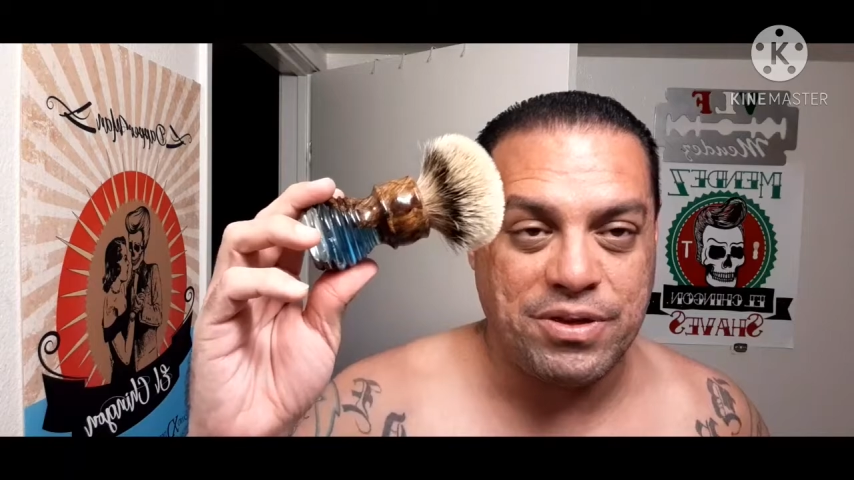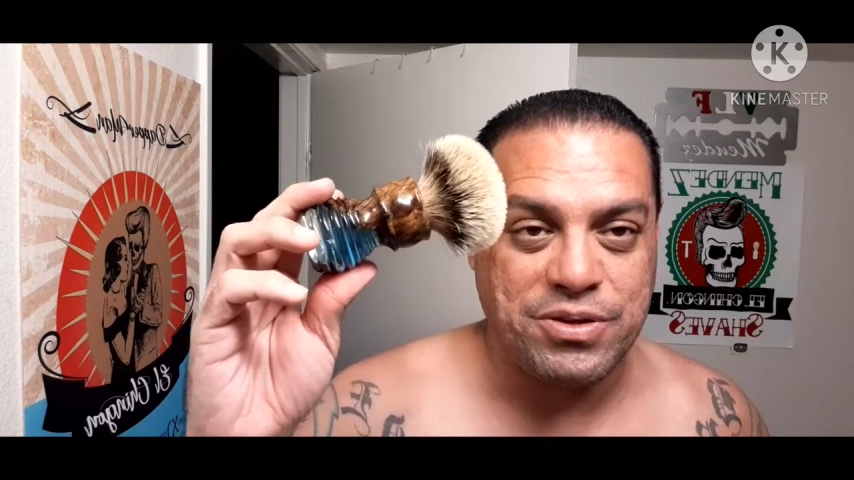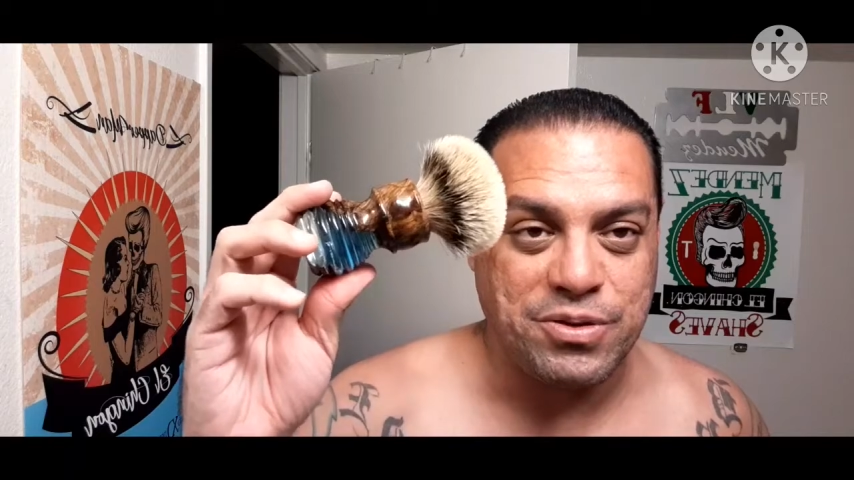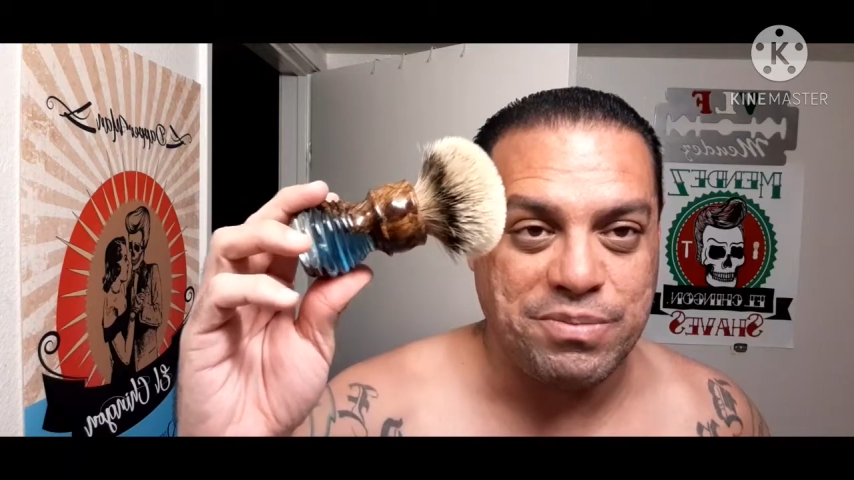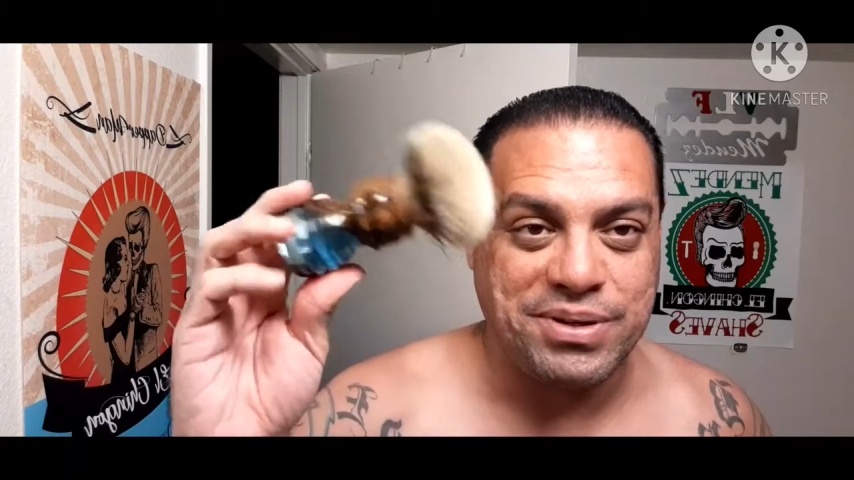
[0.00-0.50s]

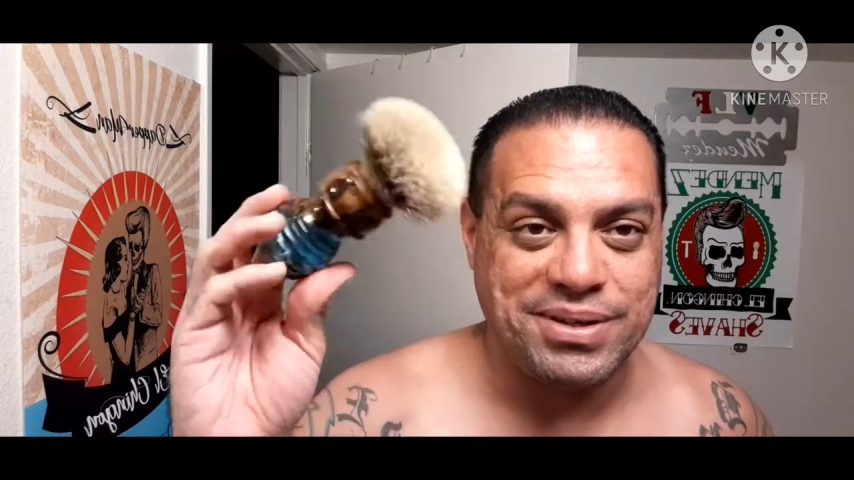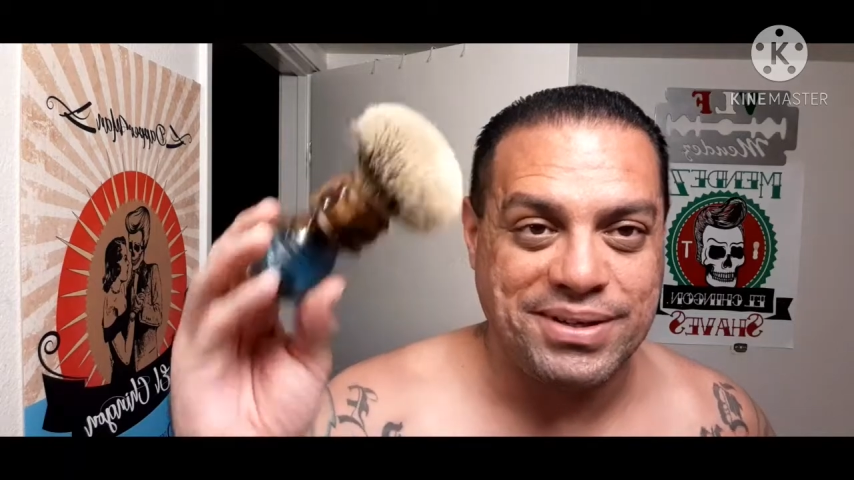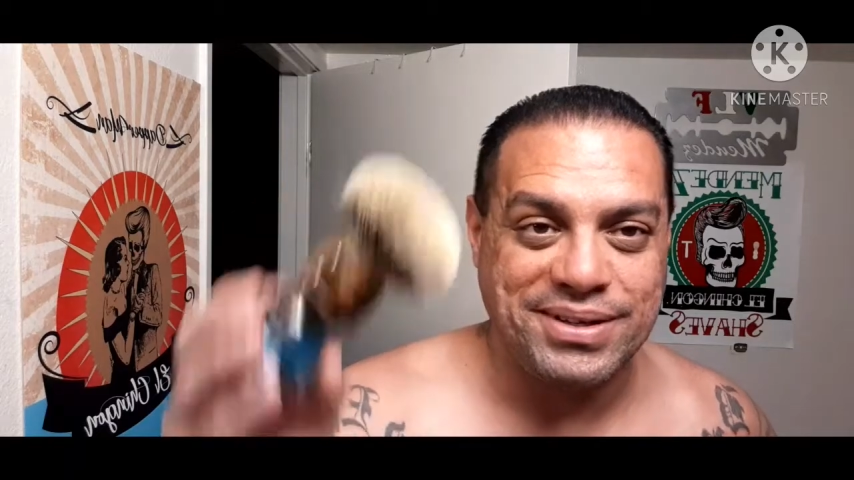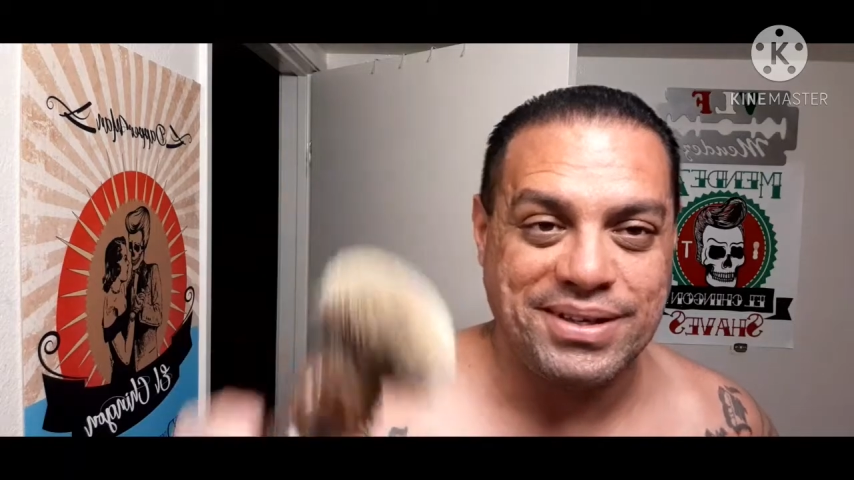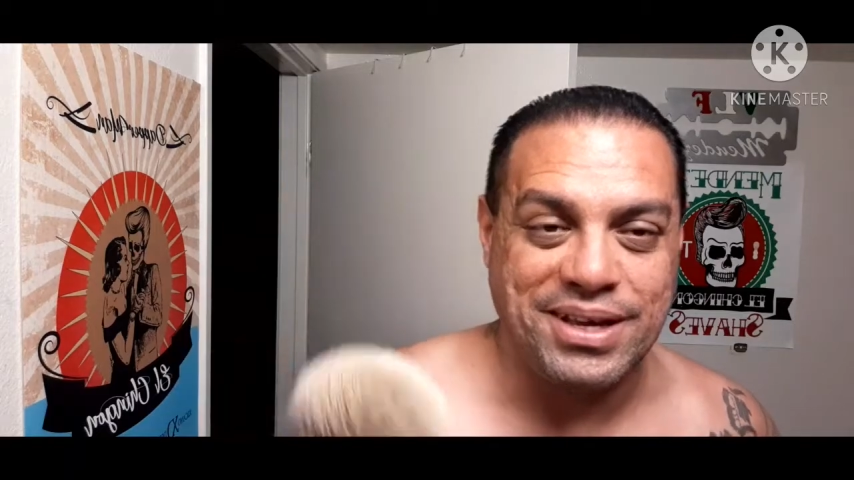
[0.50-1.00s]
soap.
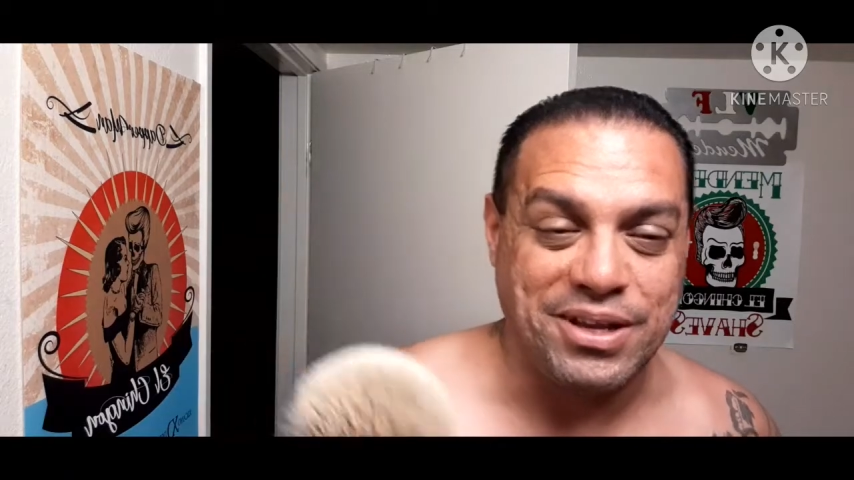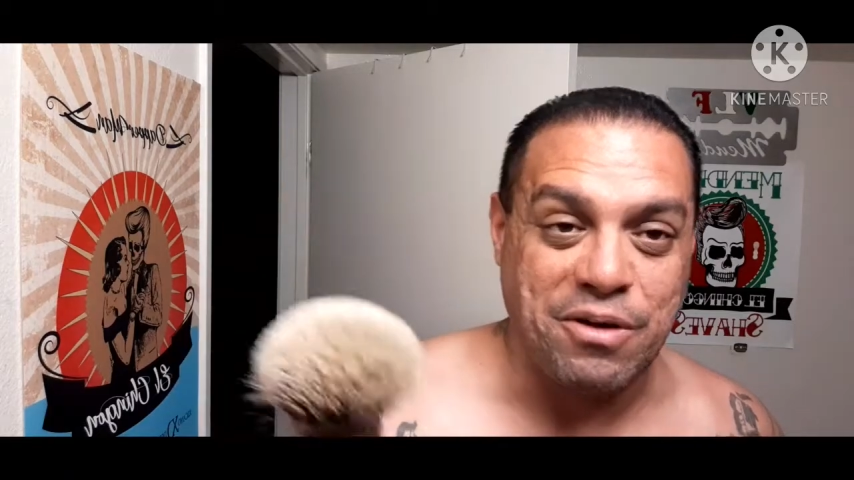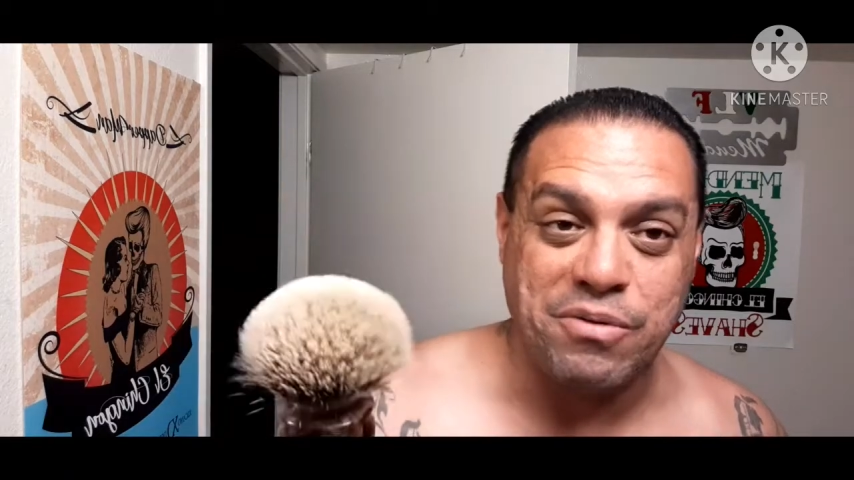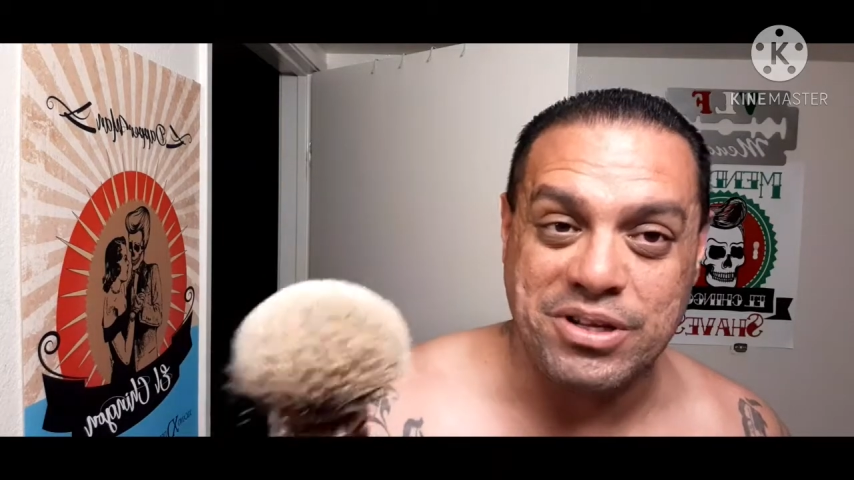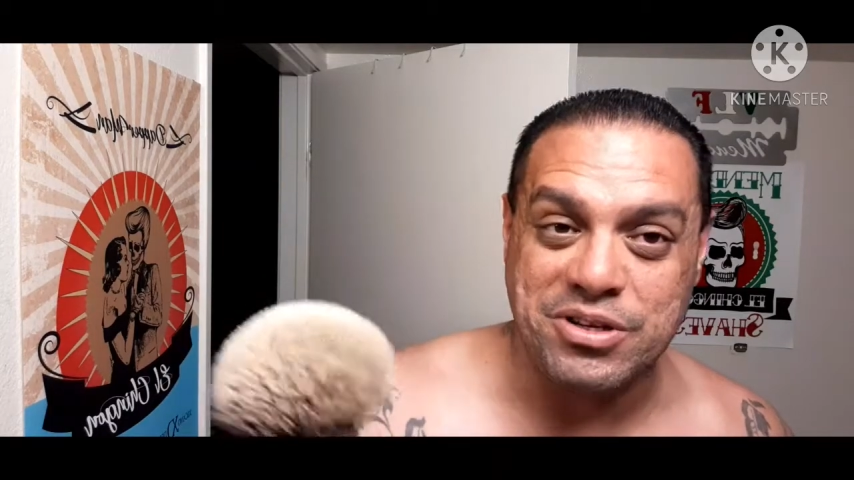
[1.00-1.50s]
And
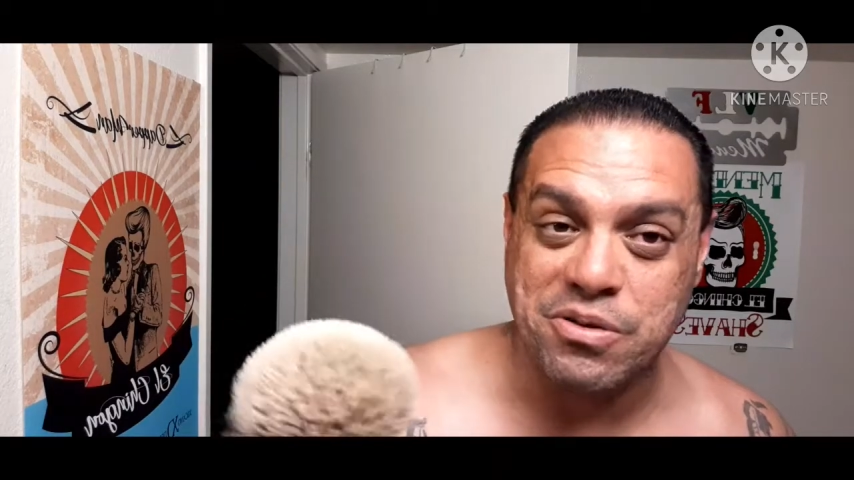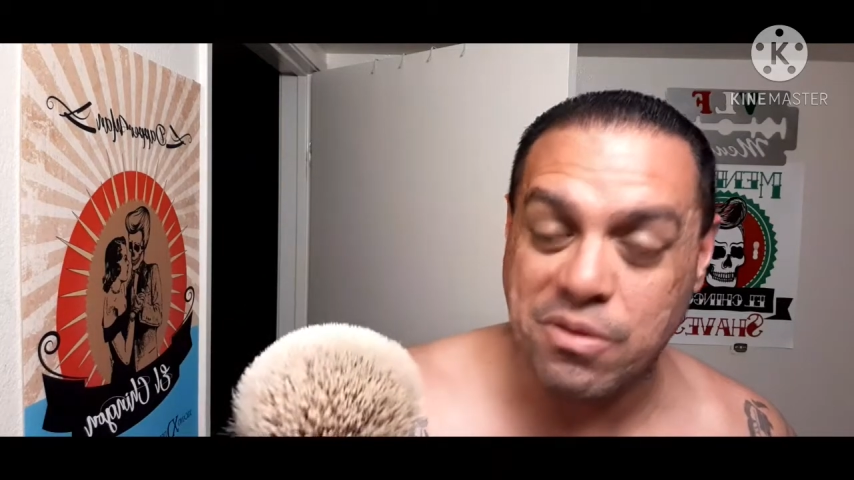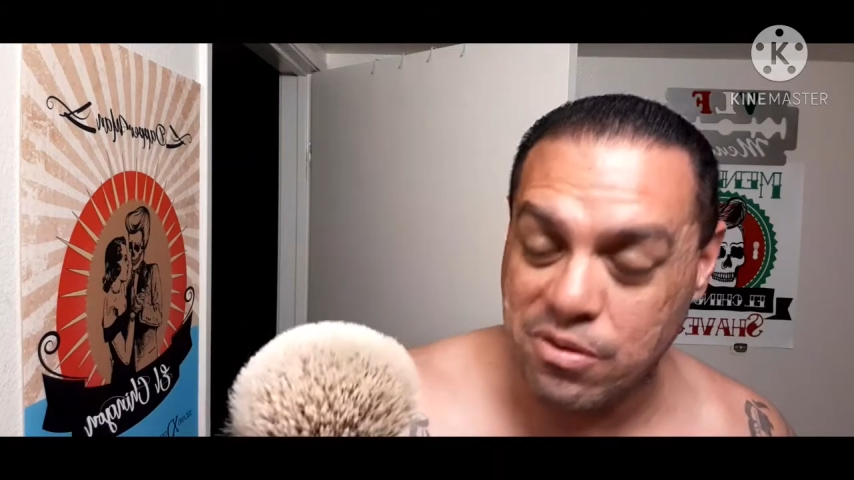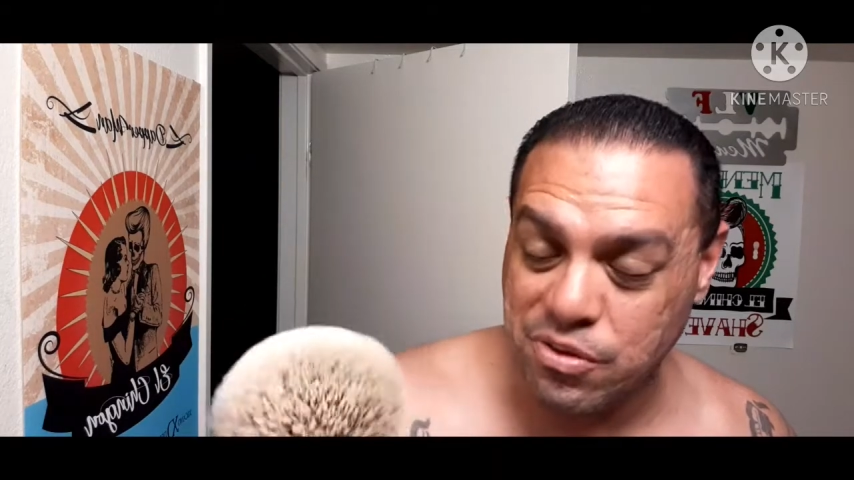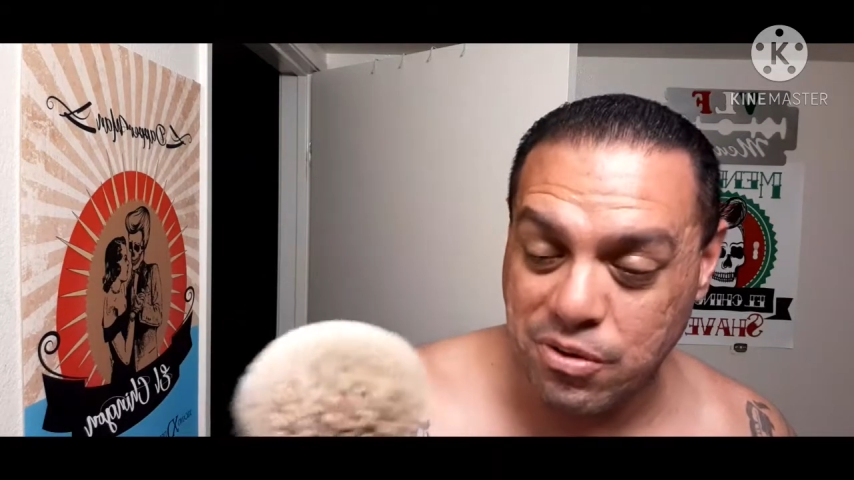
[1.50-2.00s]
rinse
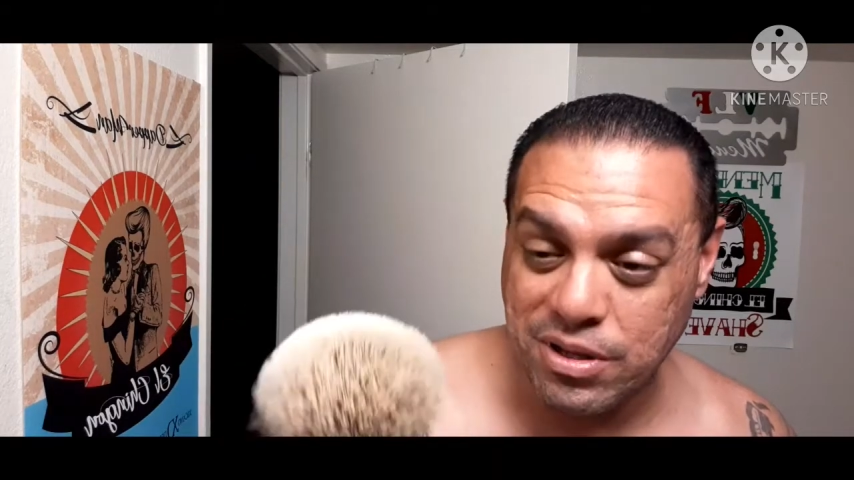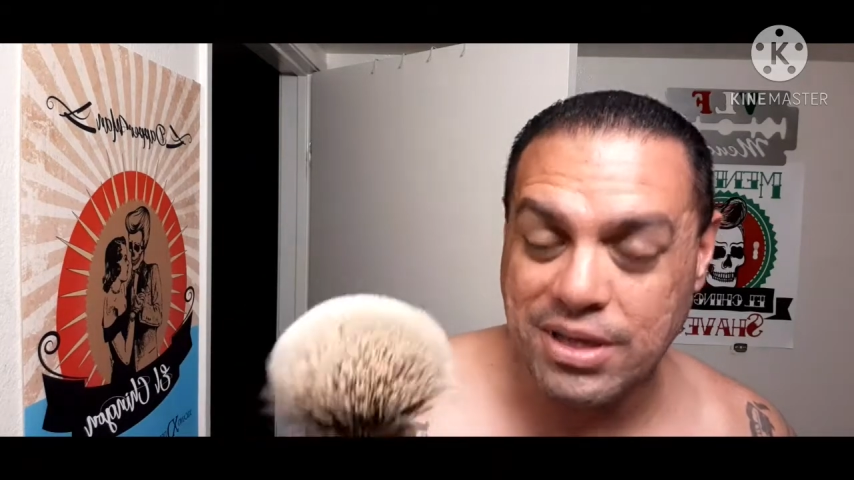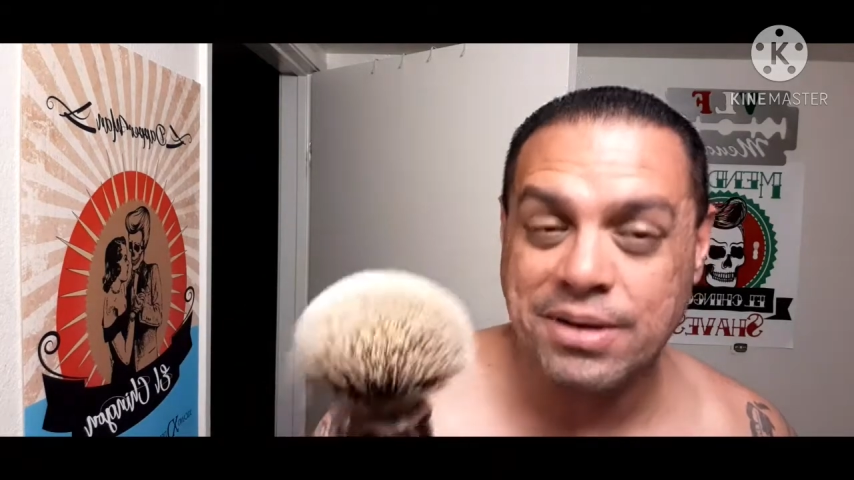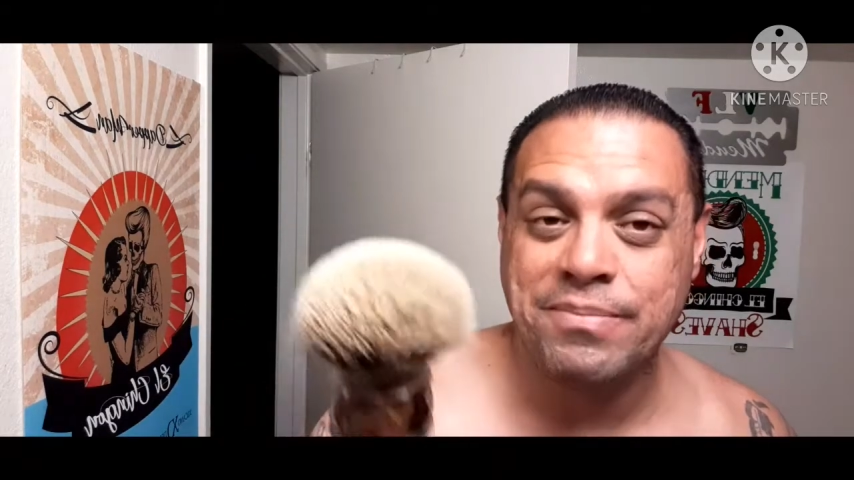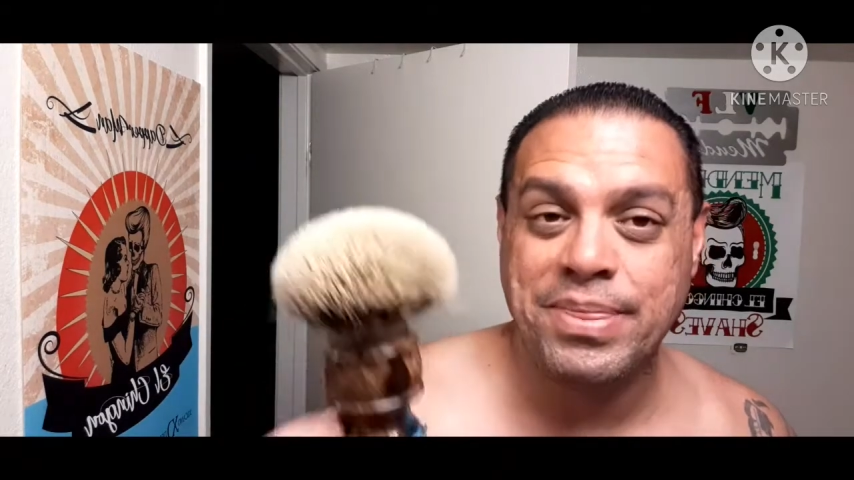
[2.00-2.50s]
thoroughly.